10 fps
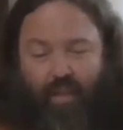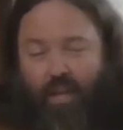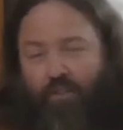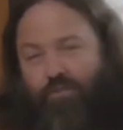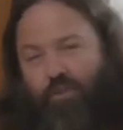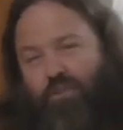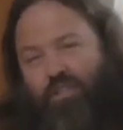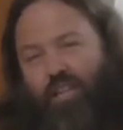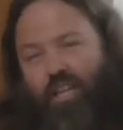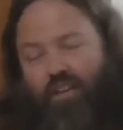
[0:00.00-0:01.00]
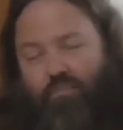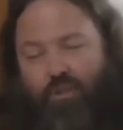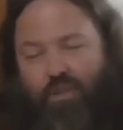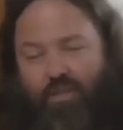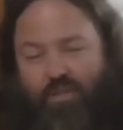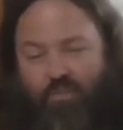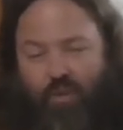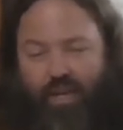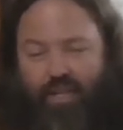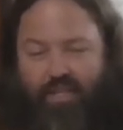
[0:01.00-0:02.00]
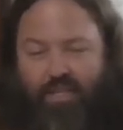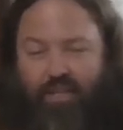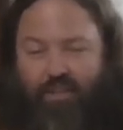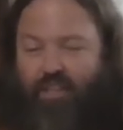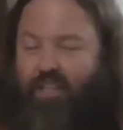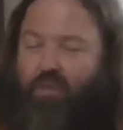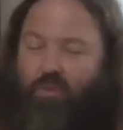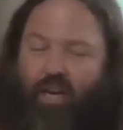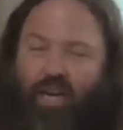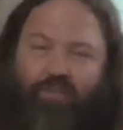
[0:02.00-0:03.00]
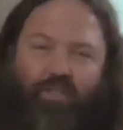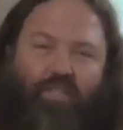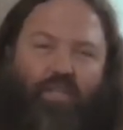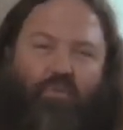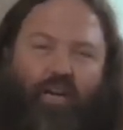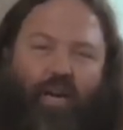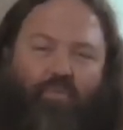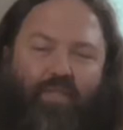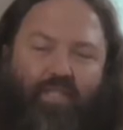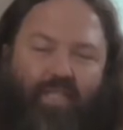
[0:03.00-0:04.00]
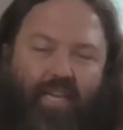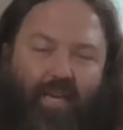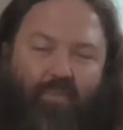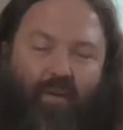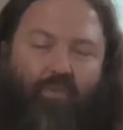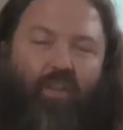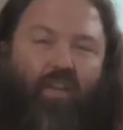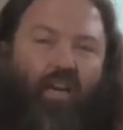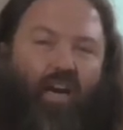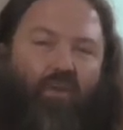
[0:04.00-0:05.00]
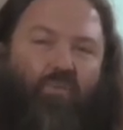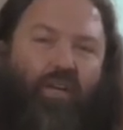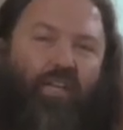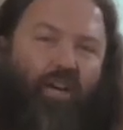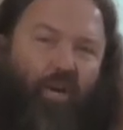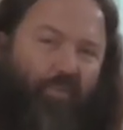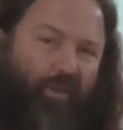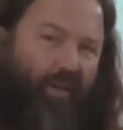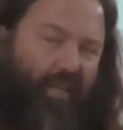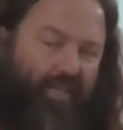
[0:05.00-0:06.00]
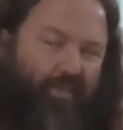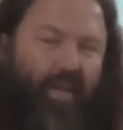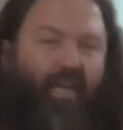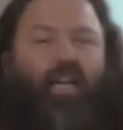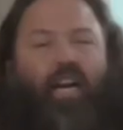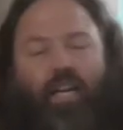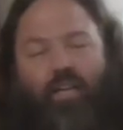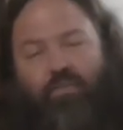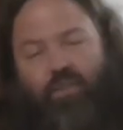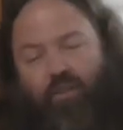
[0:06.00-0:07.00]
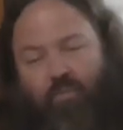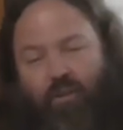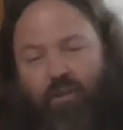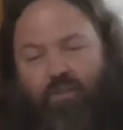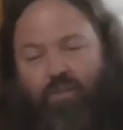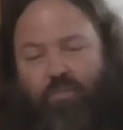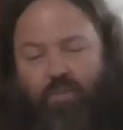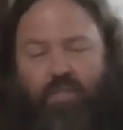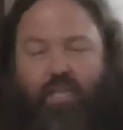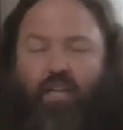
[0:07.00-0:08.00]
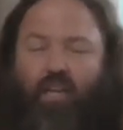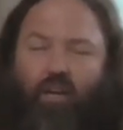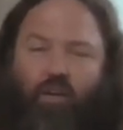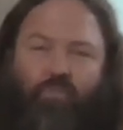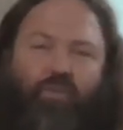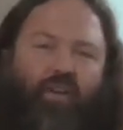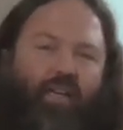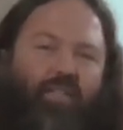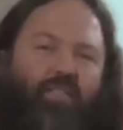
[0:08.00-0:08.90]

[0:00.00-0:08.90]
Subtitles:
Unfortunately, I put on some weight, so we'll have to see what happens there. But I really hope you guys have had a very Merry Christmas, and I hope you've had a